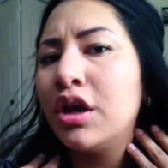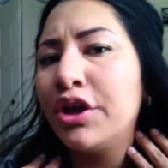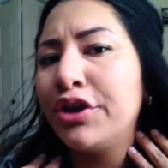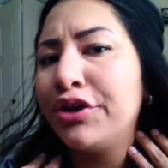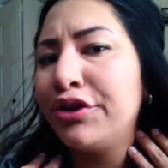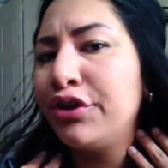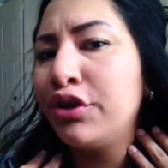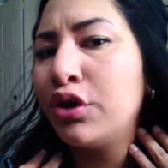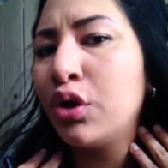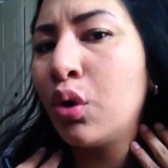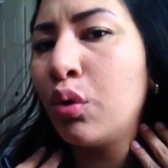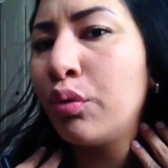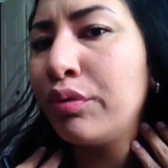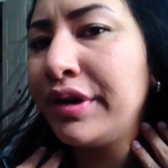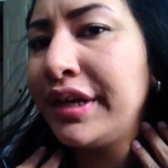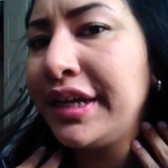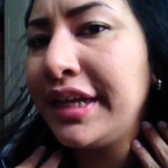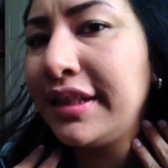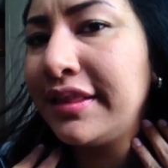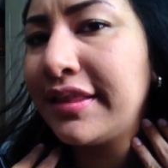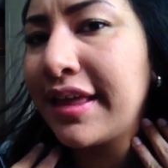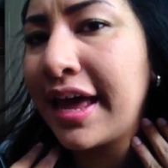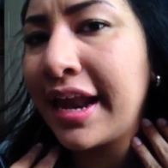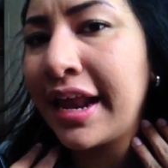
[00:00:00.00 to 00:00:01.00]
you don't
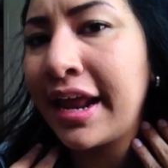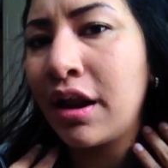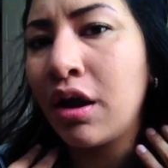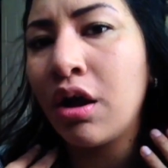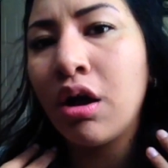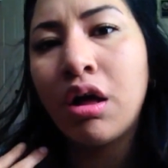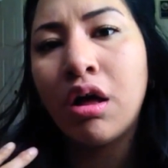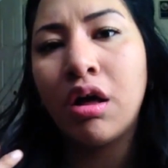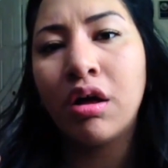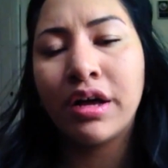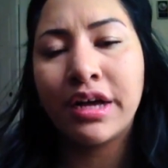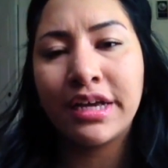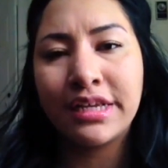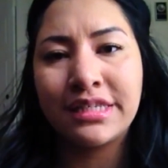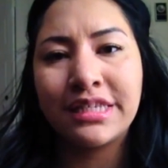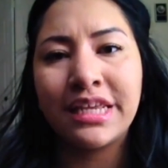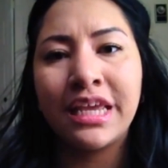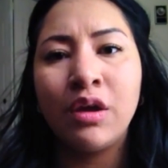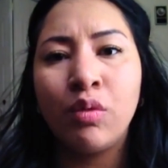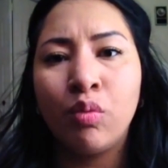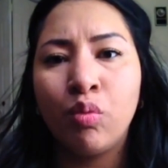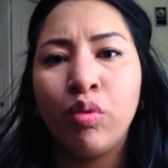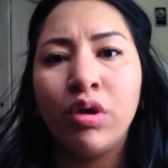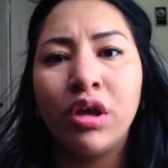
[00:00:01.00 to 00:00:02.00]
need that at all, because
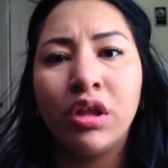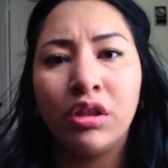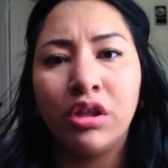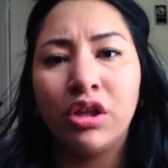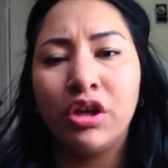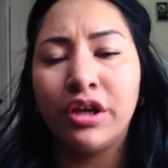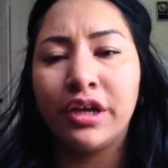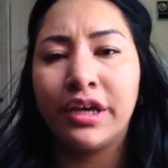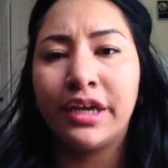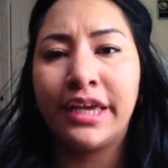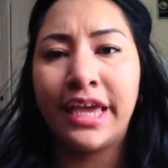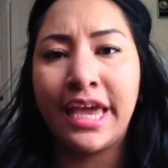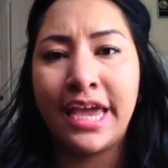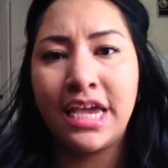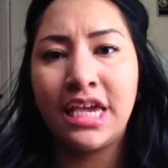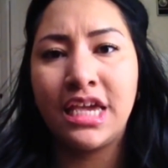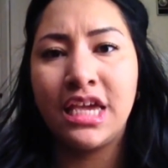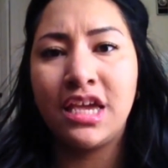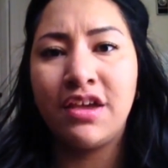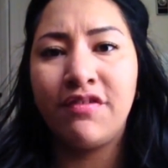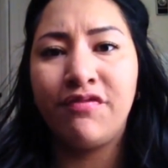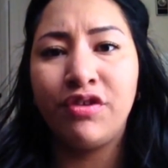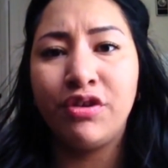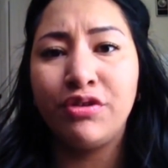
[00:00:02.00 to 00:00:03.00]
it will look
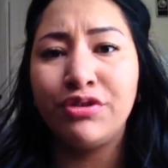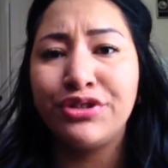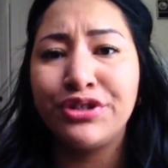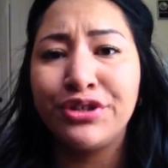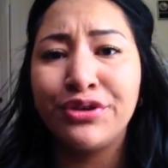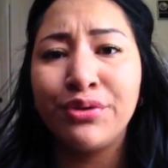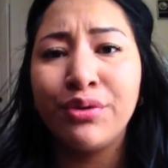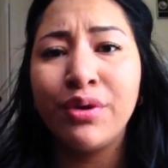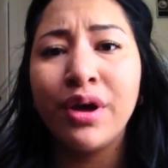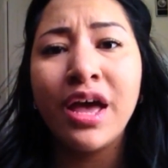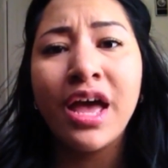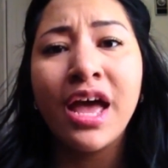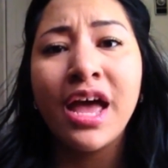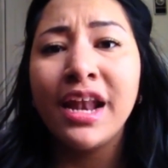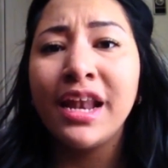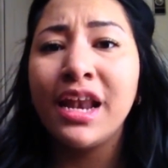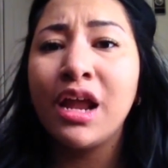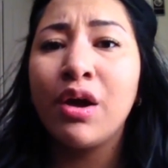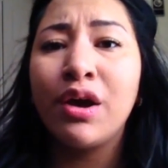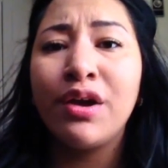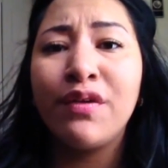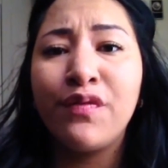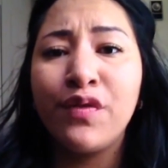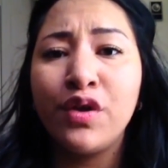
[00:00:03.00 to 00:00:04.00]
cakey if you do.
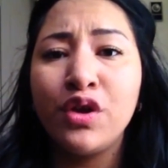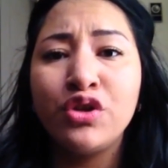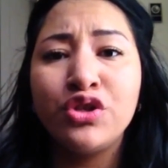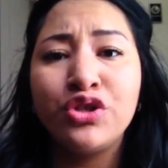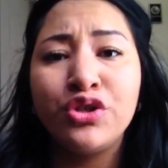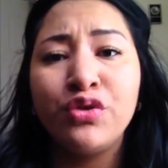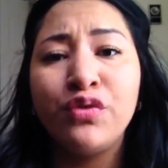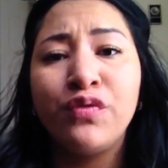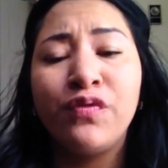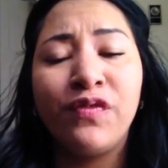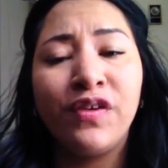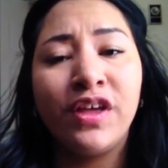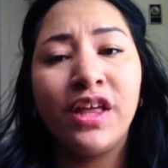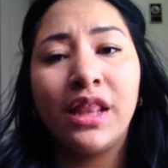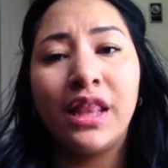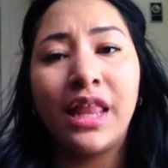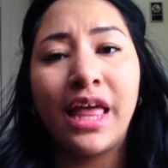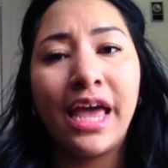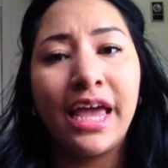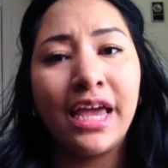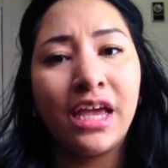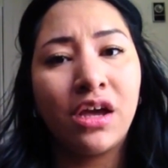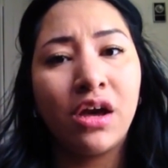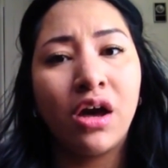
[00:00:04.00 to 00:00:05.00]
Now, if you do feel
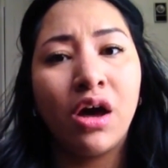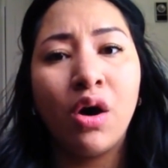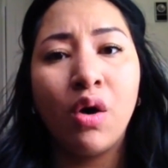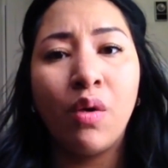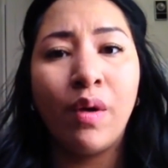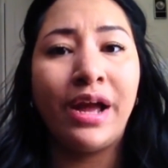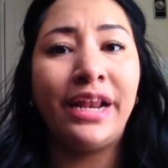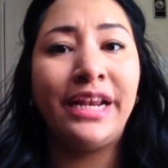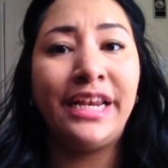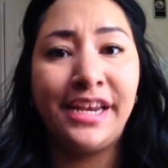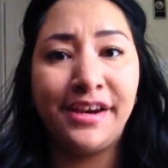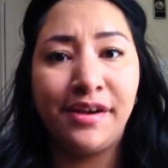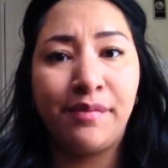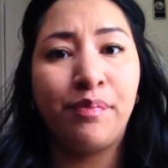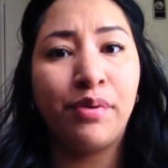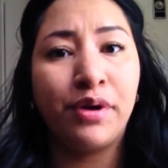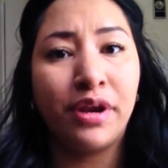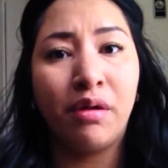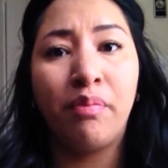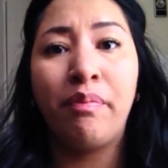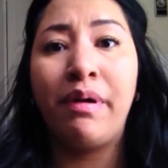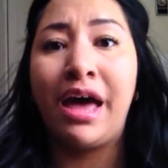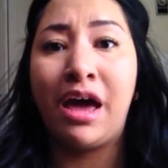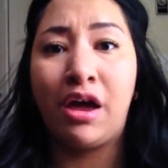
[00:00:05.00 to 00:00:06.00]
like, oh, I need to put
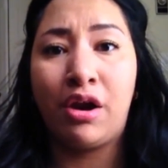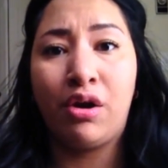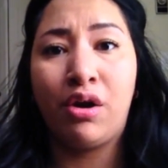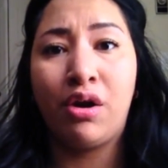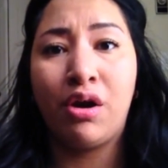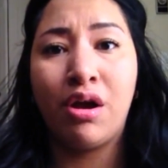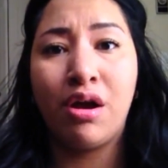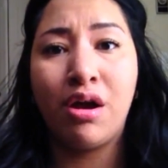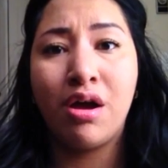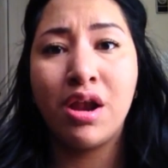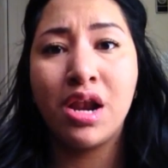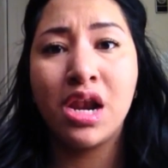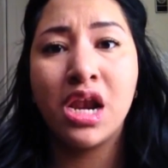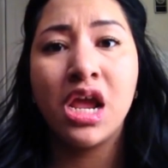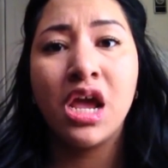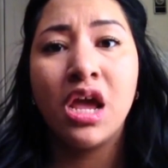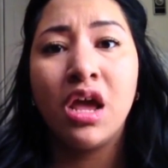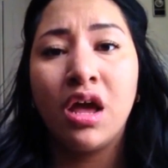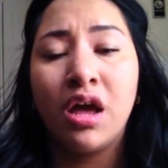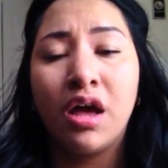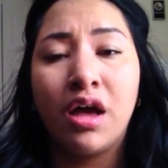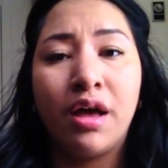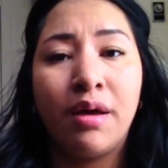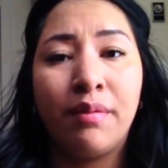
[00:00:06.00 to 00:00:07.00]
a powder on,
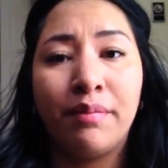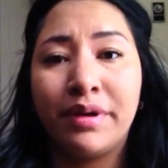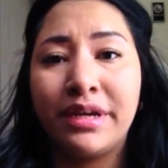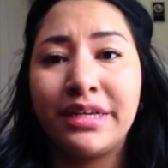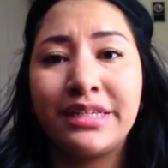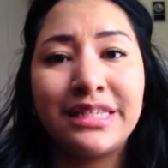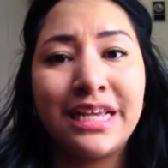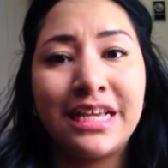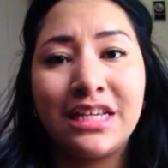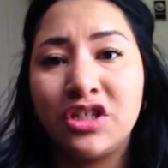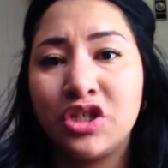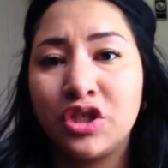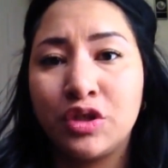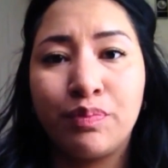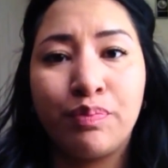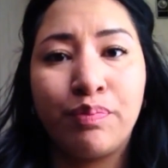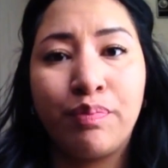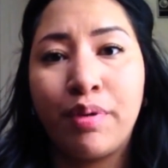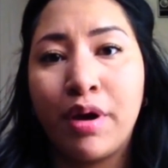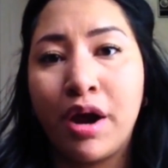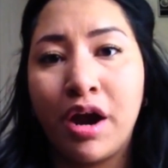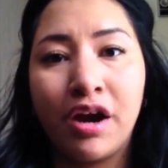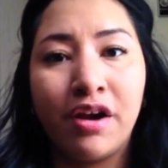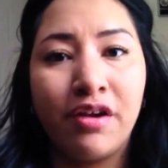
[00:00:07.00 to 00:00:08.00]
because that's just
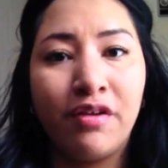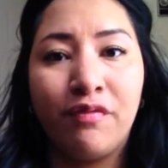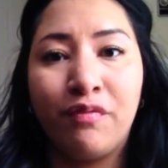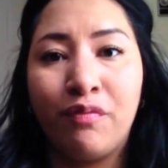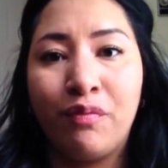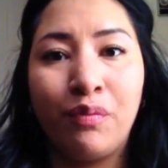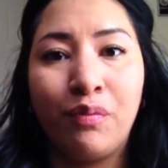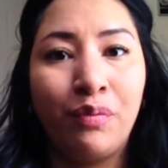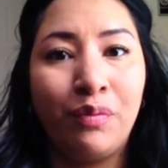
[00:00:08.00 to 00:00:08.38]
part of,